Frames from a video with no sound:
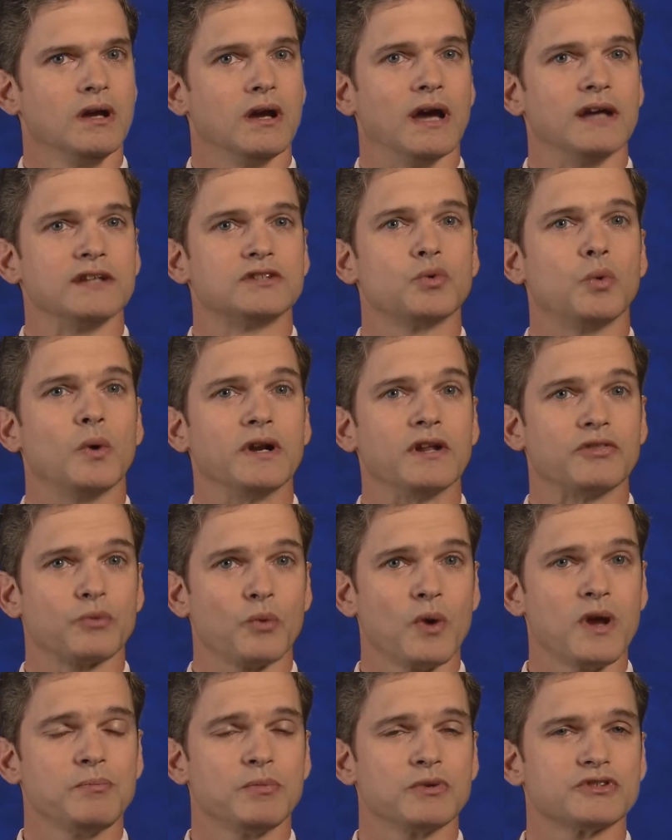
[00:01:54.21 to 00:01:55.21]
a
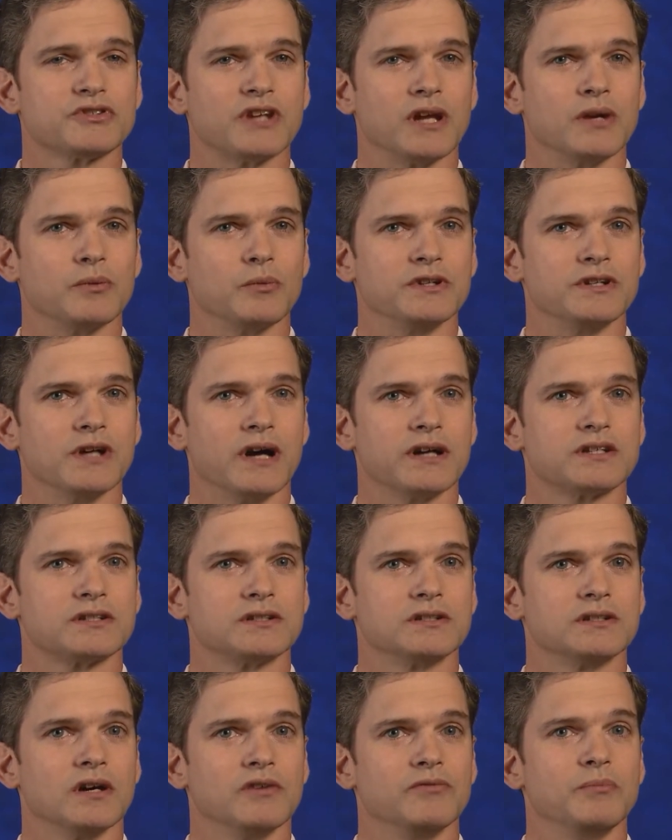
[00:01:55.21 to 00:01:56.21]
23%
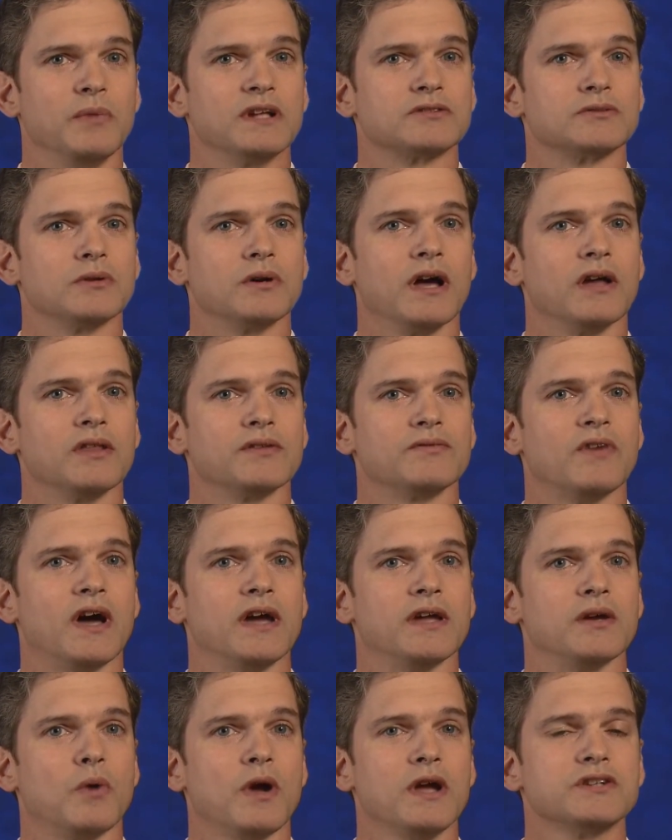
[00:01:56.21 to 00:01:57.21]
reduction of mental health
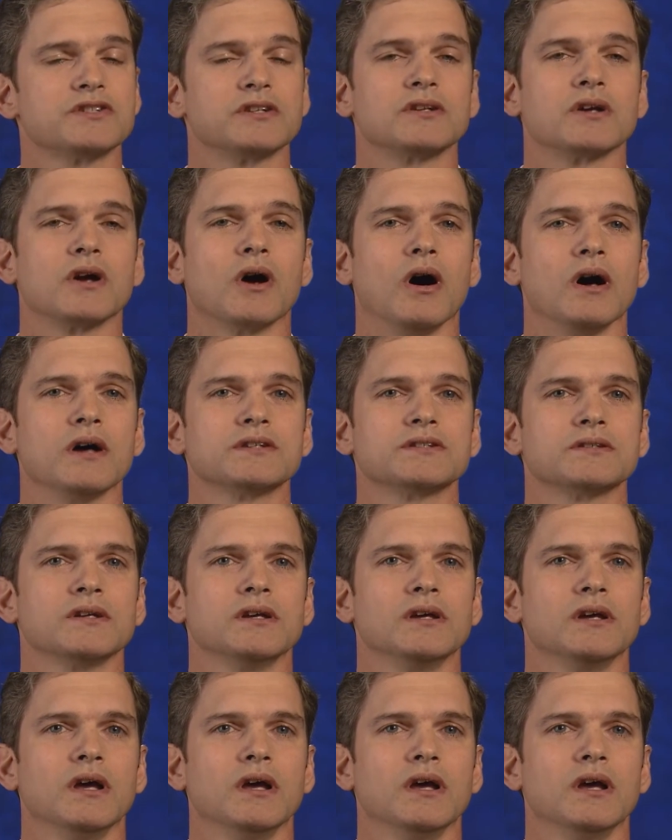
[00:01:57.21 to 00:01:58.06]
evaluation costs,